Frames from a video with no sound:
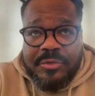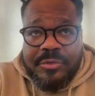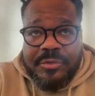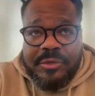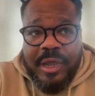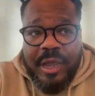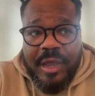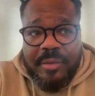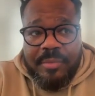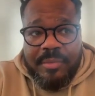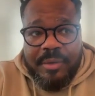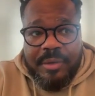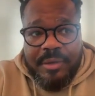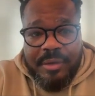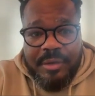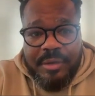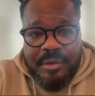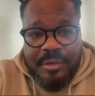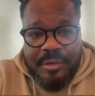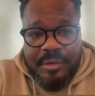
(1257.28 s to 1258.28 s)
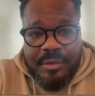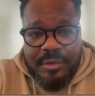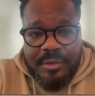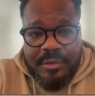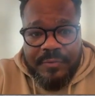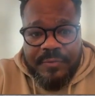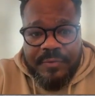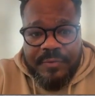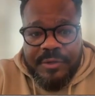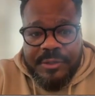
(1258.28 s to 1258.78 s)
two-time
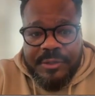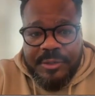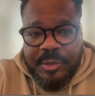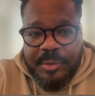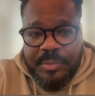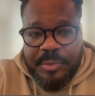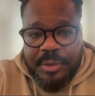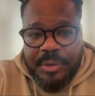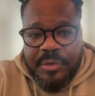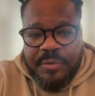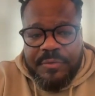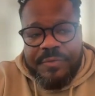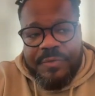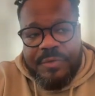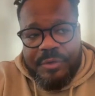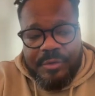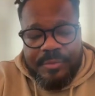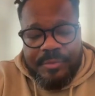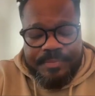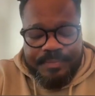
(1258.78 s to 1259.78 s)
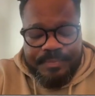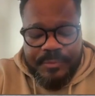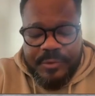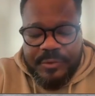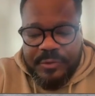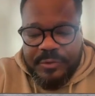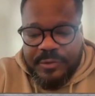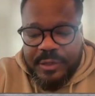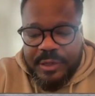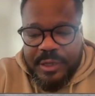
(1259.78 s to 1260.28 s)
uh, French champion of uh,
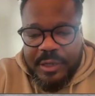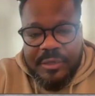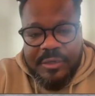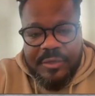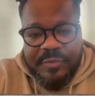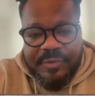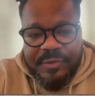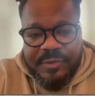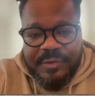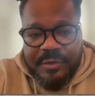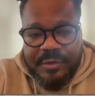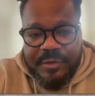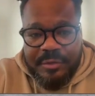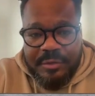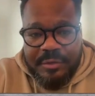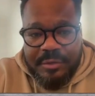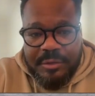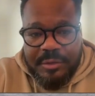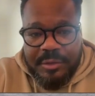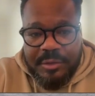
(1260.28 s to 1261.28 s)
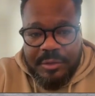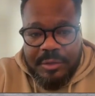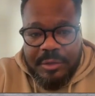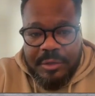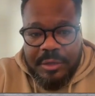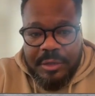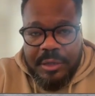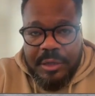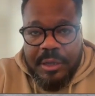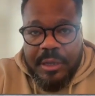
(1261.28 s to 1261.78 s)
the second division
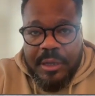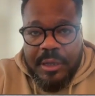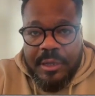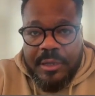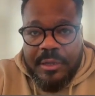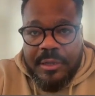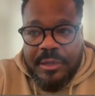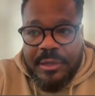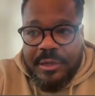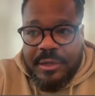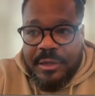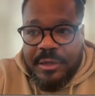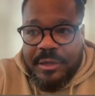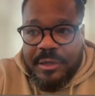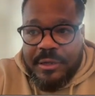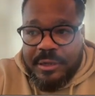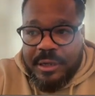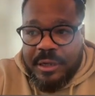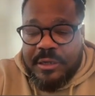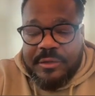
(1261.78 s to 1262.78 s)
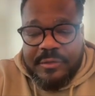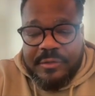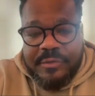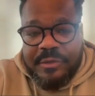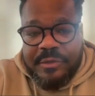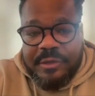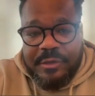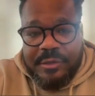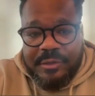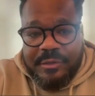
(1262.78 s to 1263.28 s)
and uh, yeah, he's
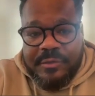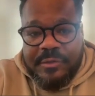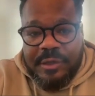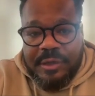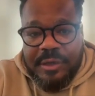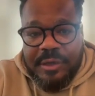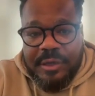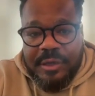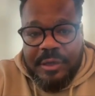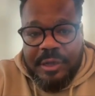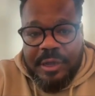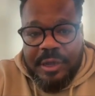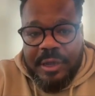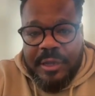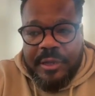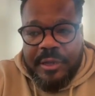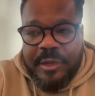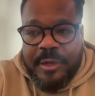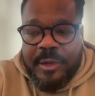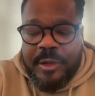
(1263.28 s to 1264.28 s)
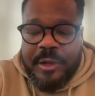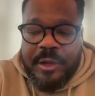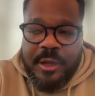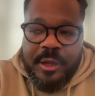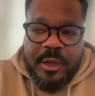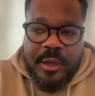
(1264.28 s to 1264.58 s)
still he's still here, and uh,